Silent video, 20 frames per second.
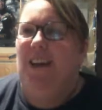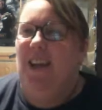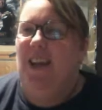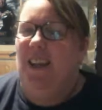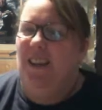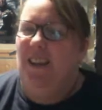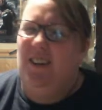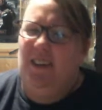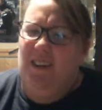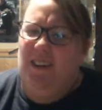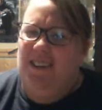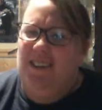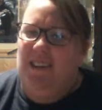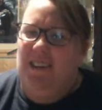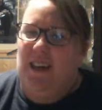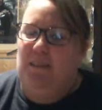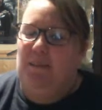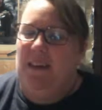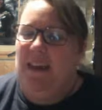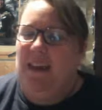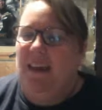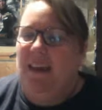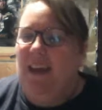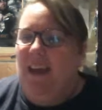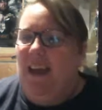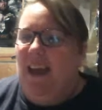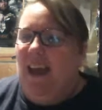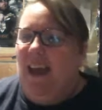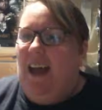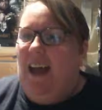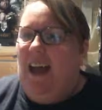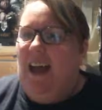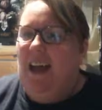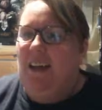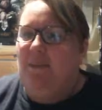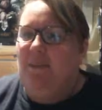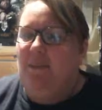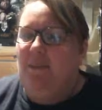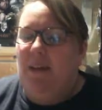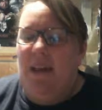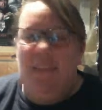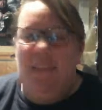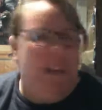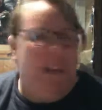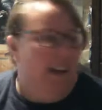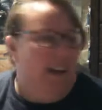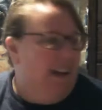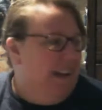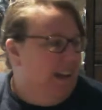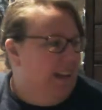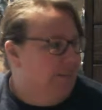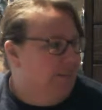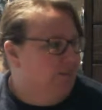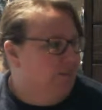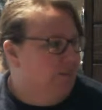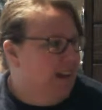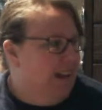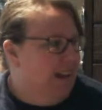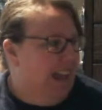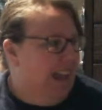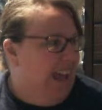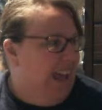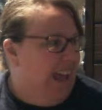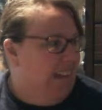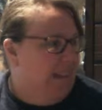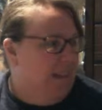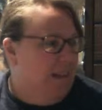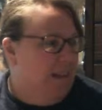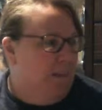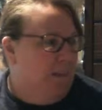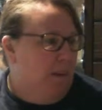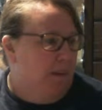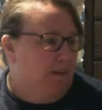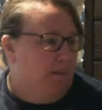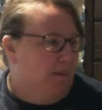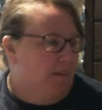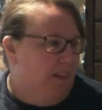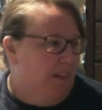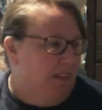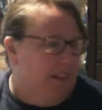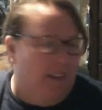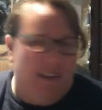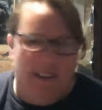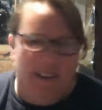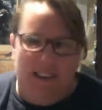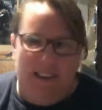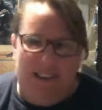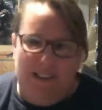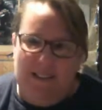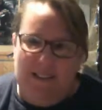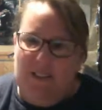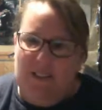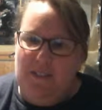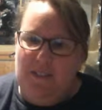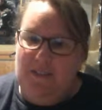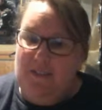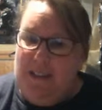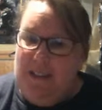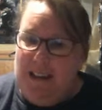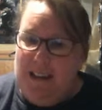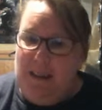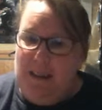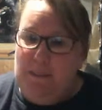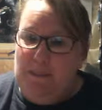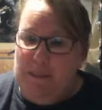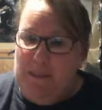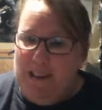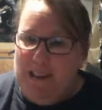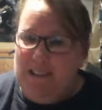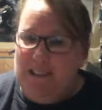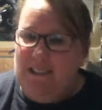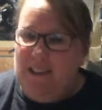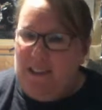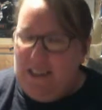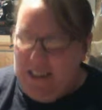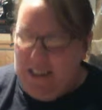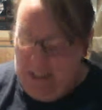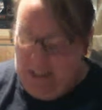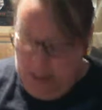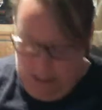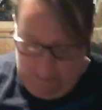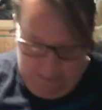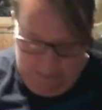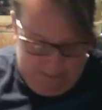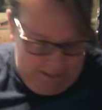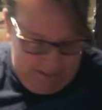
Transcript: You guys get me. And that is really it, apart from the fact that I need to do a really big tidy up,